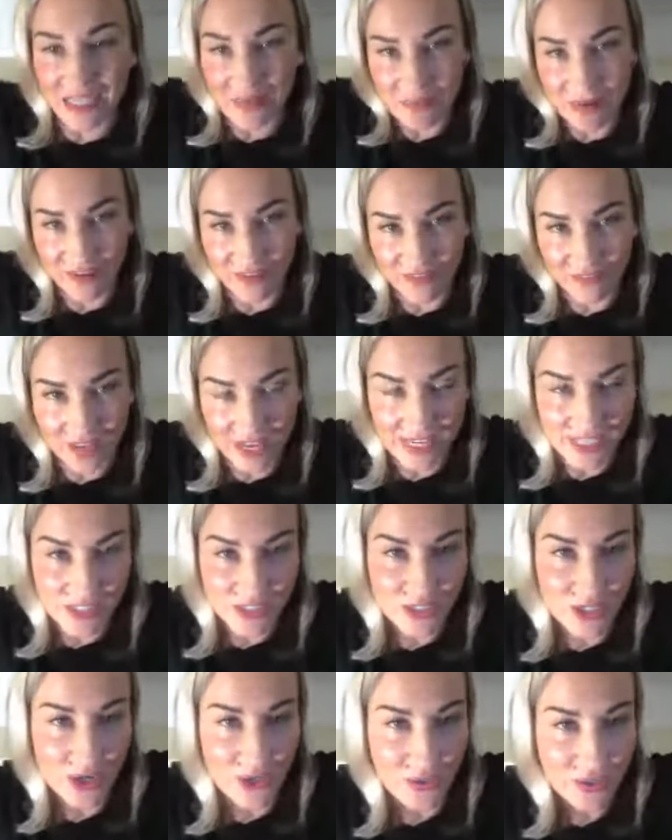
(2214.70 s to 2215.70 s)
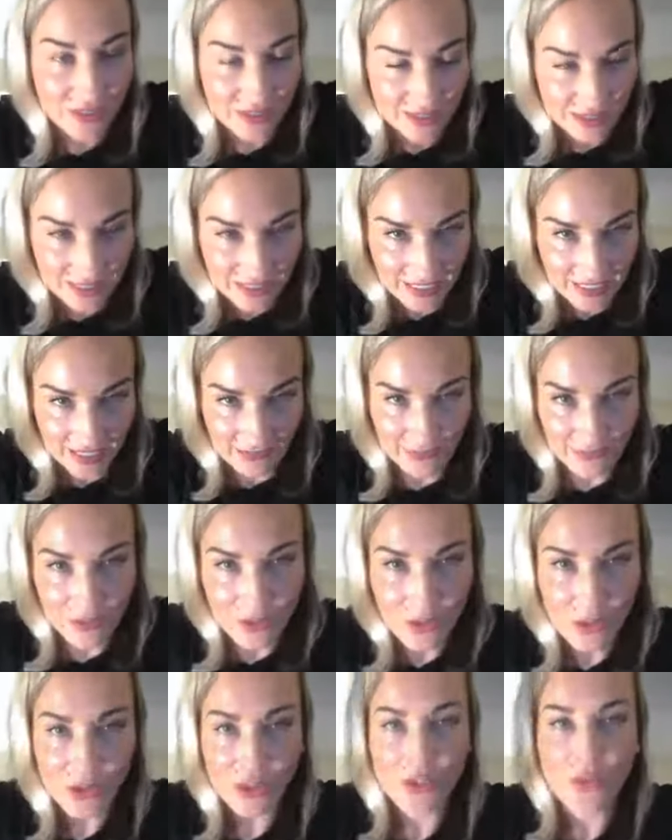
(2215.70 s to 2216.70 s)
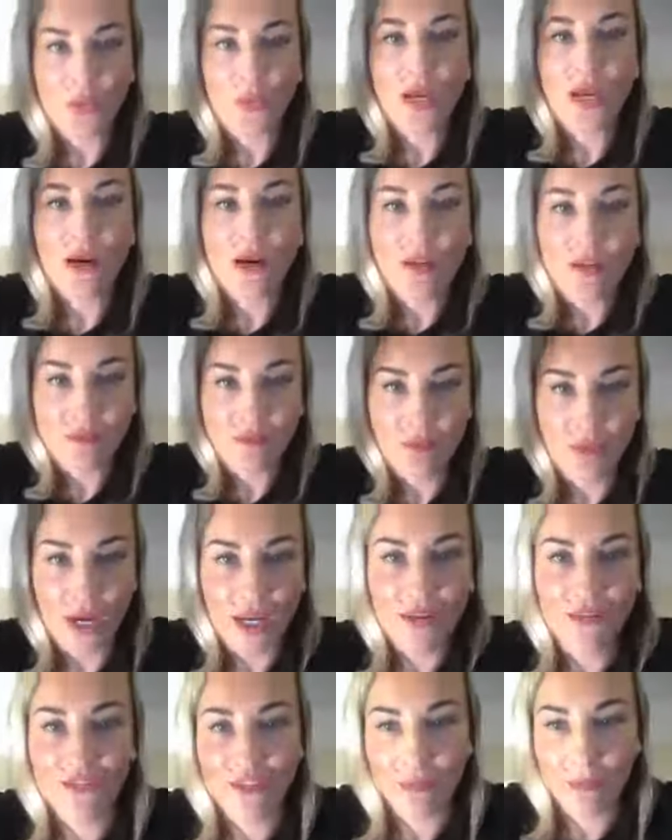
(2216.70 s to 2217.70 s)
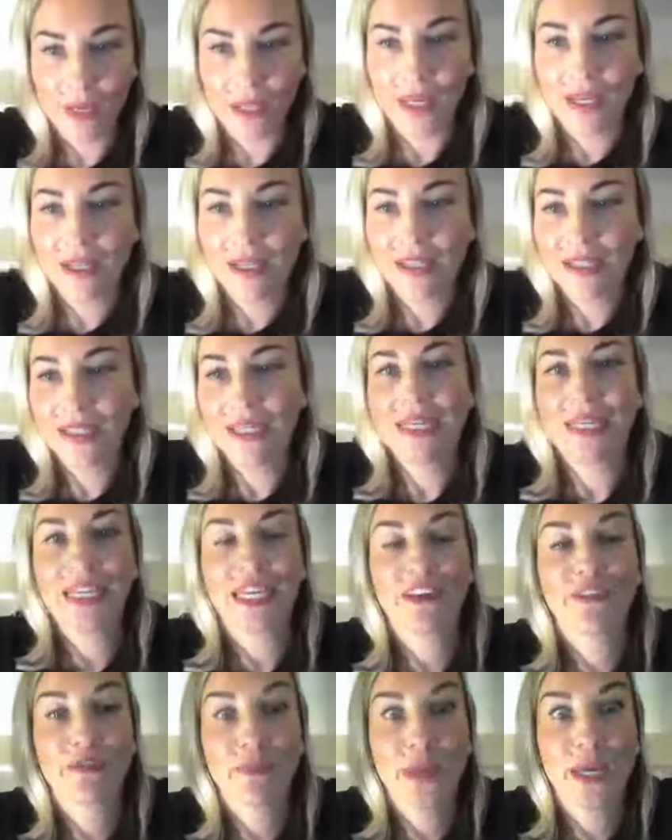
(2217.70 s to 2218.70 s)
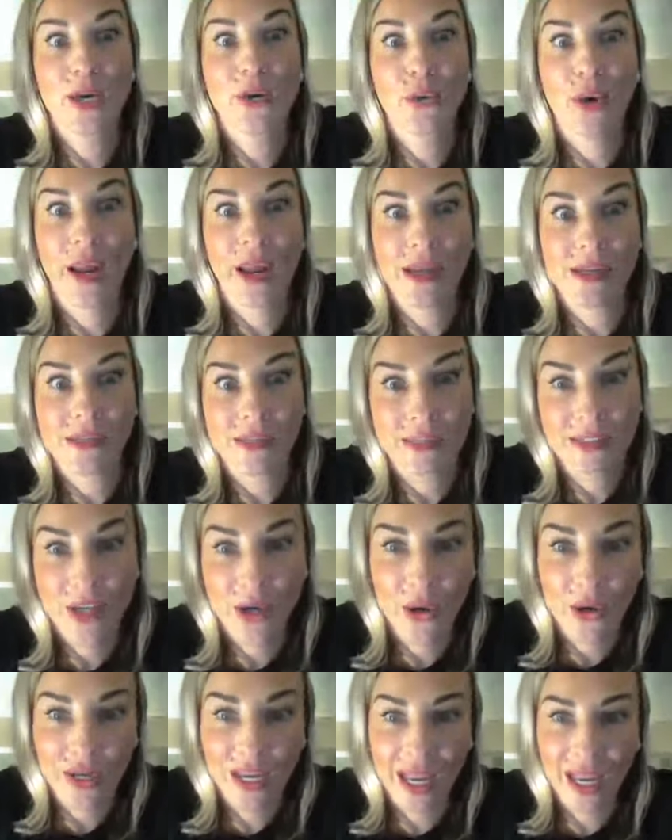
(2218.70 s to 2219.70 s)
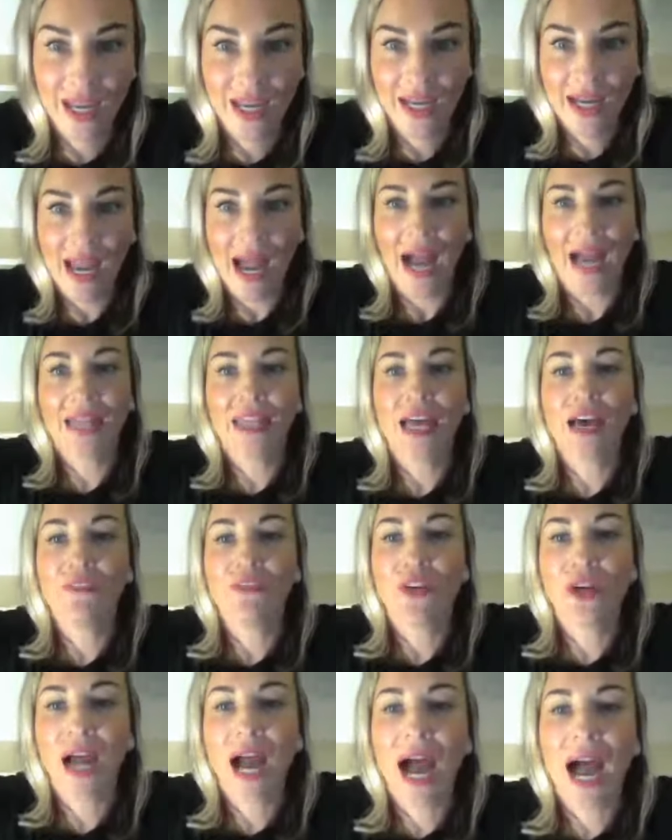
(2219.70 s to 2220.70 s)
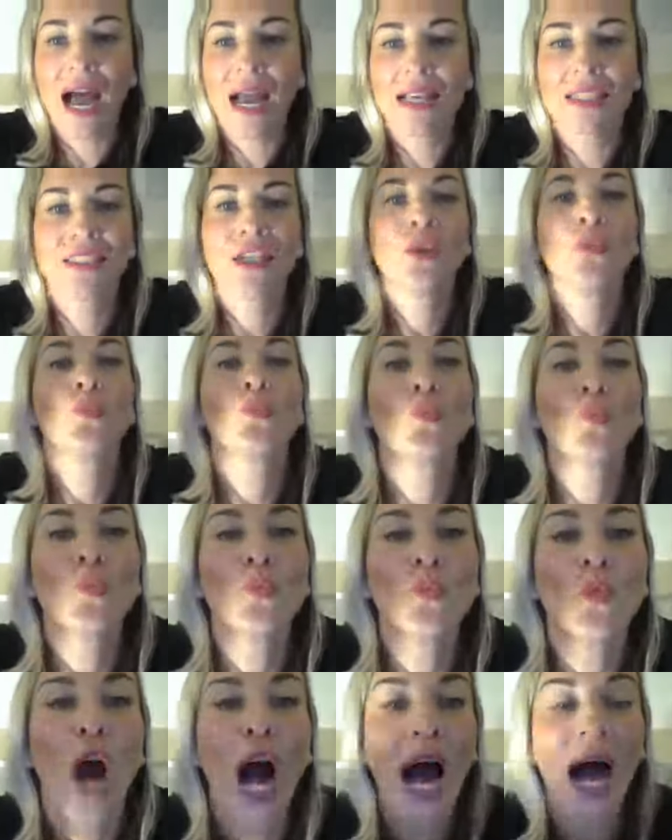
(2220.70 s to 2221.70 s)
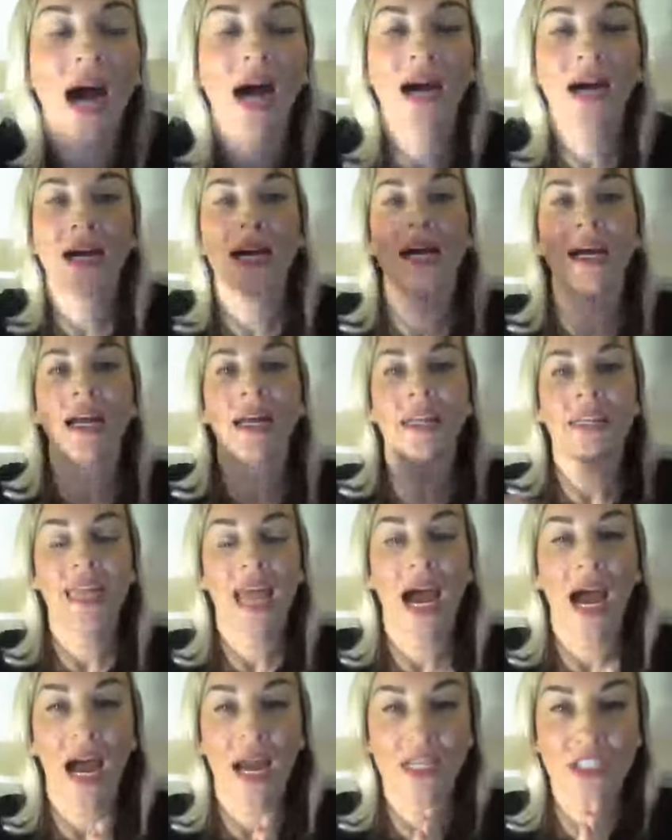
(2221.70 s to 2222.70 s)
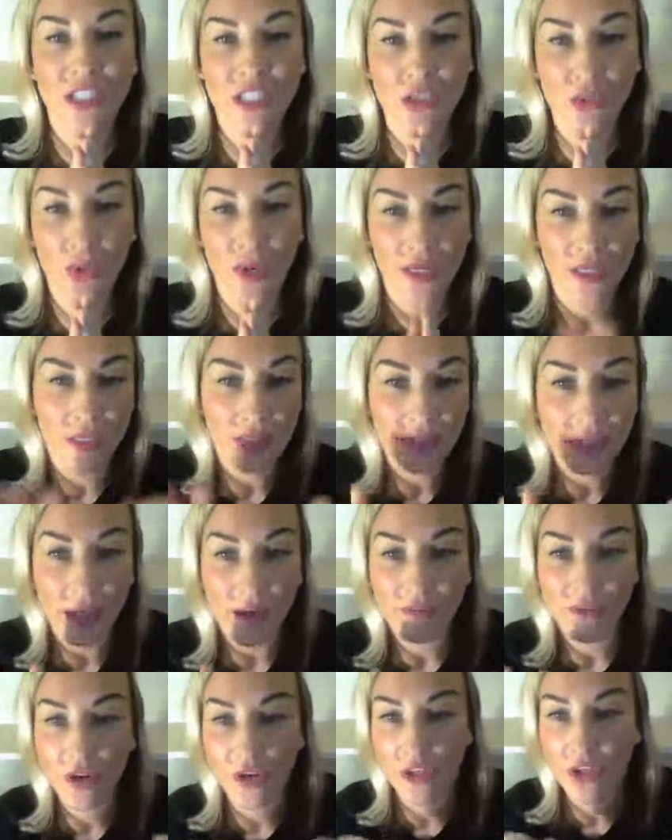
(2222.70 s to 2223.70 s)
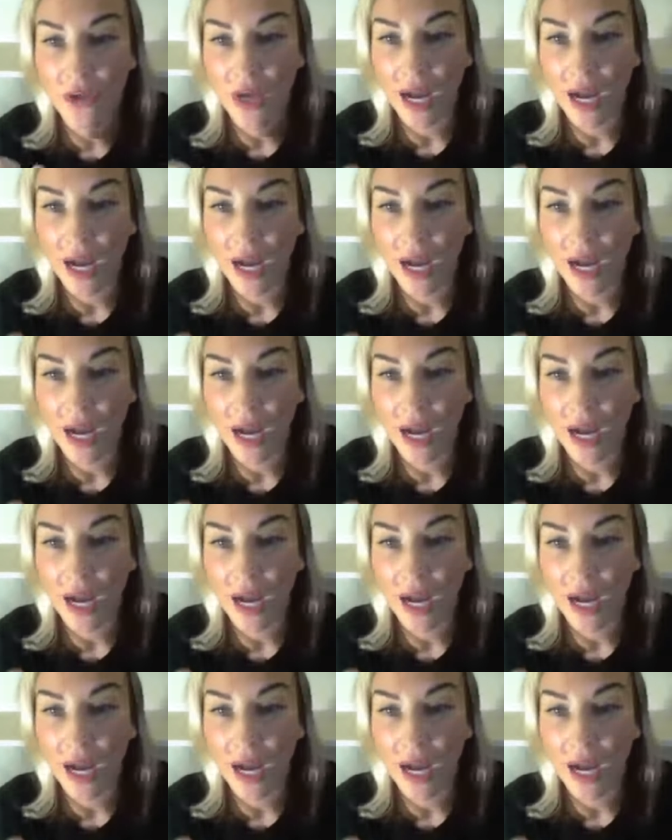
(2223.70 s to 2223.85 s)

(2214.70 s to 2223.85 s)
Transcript: in my face. So if it looks weird, pray for me. Give me grace. Okay. I love you guys. Mwah. Yeah, I just wanted to love on you